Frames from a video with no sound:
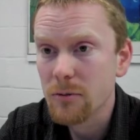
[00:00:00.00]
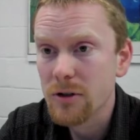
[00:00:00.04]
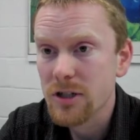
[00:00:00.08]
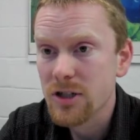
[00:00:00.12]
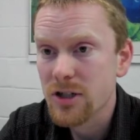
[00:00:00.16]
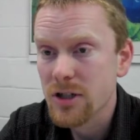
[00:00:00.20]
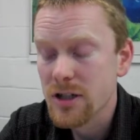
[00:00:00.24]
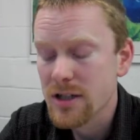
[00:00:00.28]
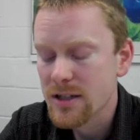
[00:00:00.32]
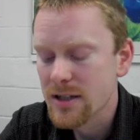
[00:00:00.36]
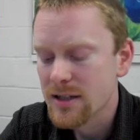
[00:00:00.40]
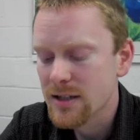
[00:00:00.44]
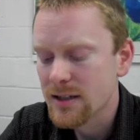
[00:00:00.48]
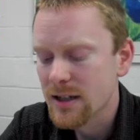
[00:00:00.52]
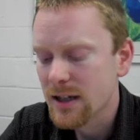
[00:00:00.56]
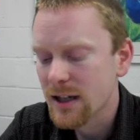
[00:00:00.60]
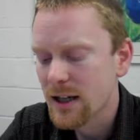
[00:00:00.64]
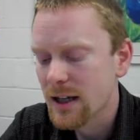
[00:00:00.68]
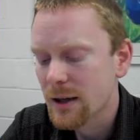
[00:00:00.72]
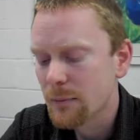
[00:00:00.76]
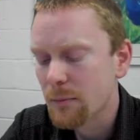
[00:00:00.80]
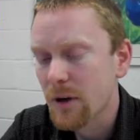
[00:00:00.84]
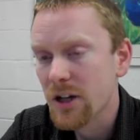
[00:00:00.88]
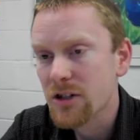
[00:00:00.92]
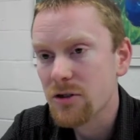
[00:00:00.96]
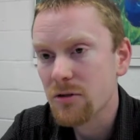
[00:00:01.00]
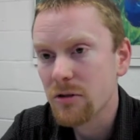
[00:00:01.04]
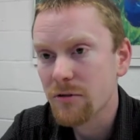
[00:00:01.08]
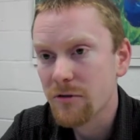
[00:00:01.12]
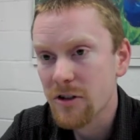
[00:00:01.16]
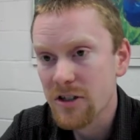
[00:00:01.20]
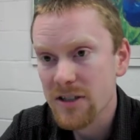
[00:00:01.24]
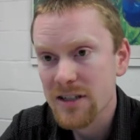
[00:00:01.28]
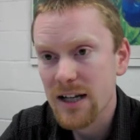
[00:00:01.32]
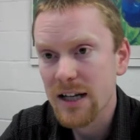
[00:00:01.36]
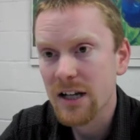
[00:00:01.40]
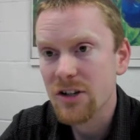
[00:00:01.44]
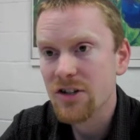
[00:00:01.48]
which is a module for
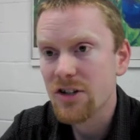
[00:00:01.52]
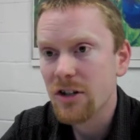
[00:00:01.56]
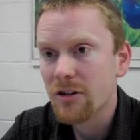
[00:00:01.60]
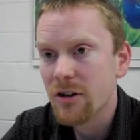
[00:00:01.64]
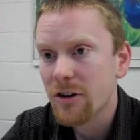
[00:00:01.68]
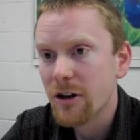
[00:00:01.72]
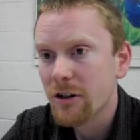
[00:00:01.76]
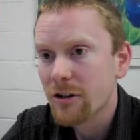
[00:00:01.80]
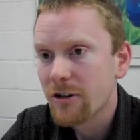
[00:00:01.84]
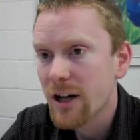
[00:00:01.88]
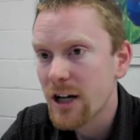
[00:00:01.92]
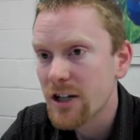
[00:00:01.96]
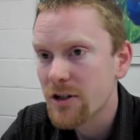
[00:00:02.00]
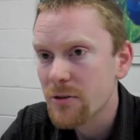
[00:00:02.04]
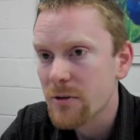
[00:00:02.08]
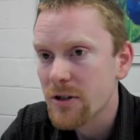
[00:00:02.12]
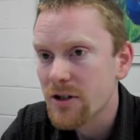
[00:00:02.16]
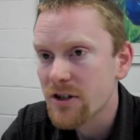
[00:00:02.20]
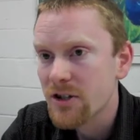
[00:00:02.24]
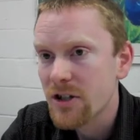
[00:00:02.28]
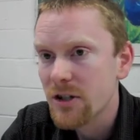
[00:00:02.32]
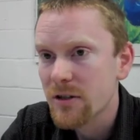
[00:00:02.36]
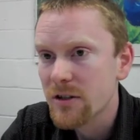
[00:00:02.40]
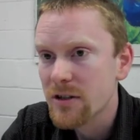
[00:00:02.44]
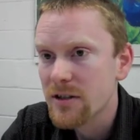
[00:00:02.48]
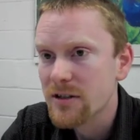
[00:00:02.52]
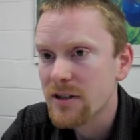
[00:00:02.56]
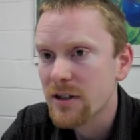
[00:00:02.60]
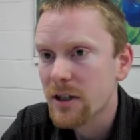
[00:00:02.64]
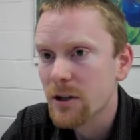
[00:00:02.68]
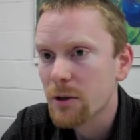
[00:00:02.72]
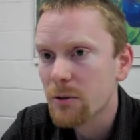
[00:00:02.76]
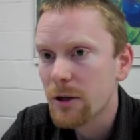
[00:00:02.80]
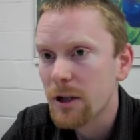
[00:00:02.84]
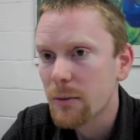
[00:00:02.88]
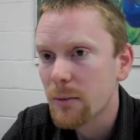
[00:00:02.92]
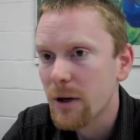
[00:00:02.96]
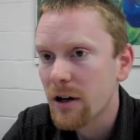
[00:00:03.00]
second year undergraduate students at
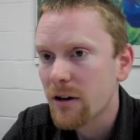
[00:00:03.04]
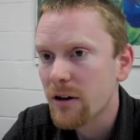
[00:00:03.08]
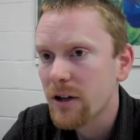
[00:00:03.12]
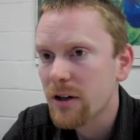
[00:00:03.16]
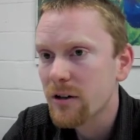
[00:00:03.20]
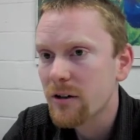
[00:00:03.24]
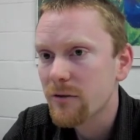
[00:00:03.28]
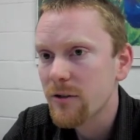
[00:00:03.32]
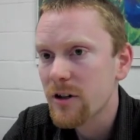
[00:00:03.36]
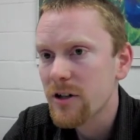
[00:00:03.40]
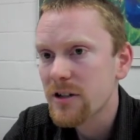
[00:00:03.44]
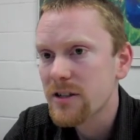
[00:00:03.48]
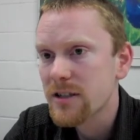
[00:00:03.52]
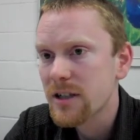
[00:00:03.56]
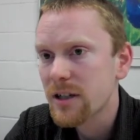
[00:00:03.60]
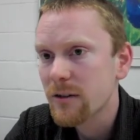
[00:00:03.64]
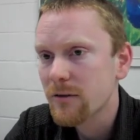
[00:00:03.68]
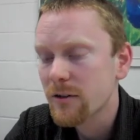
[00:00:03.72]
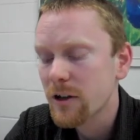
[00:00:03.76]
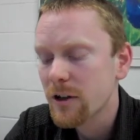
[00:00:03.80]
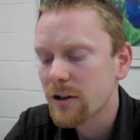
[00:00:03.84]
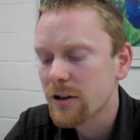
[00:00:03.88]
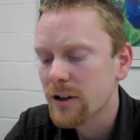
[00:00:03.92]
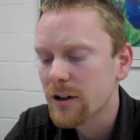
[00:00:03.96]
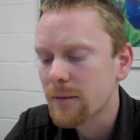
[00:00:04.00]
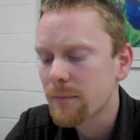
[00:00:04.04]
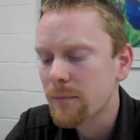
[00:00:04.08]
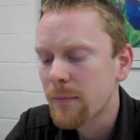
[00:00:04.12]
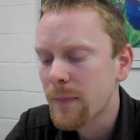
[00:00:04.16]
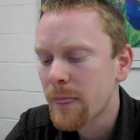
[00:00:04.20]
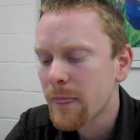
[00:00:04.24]
Queen Mary University of London.